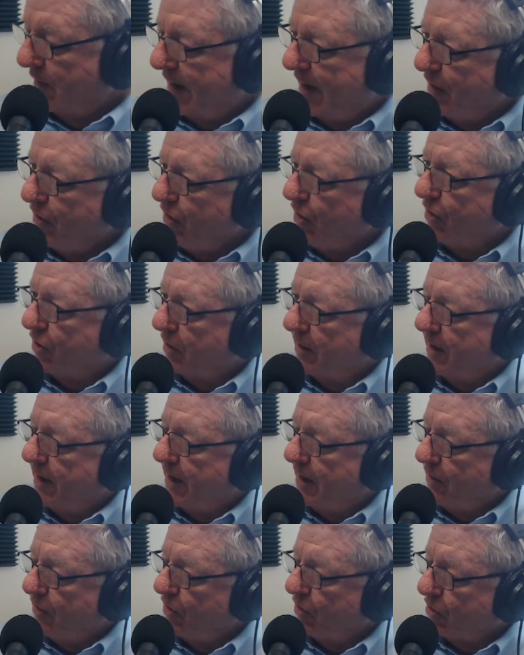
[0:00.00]
So
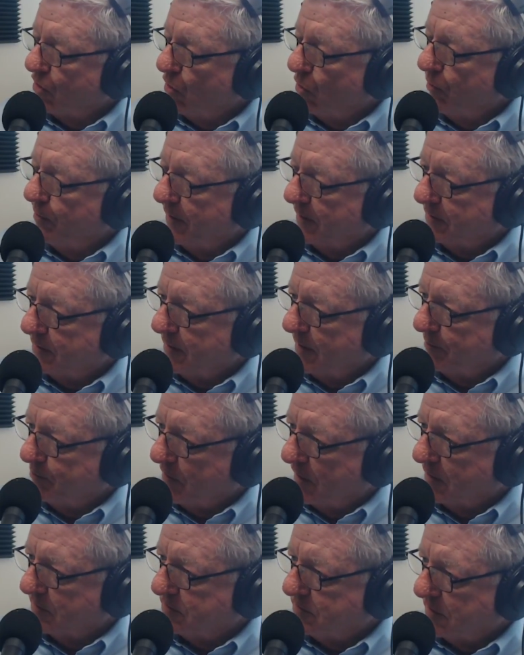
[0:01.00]
how do you go about that
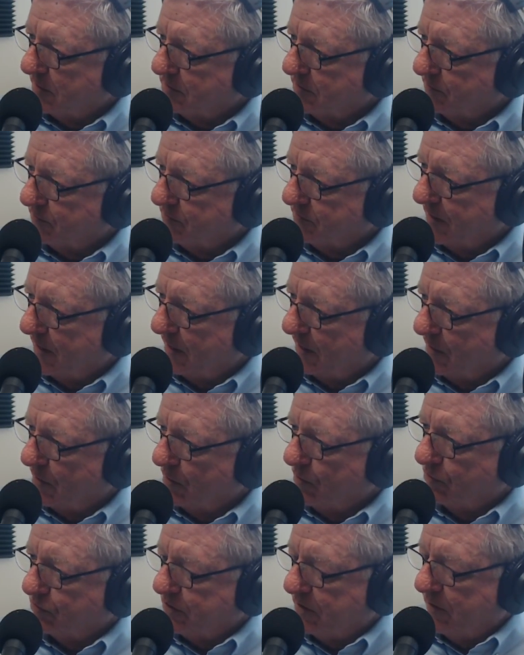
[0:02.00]
process of setting
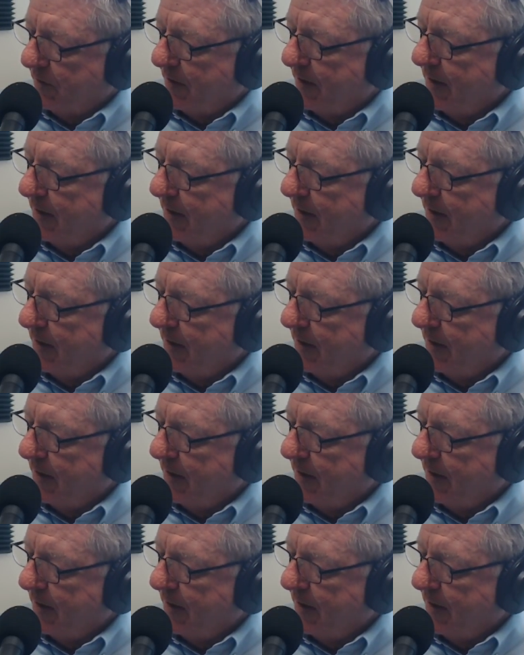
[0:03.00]
goals?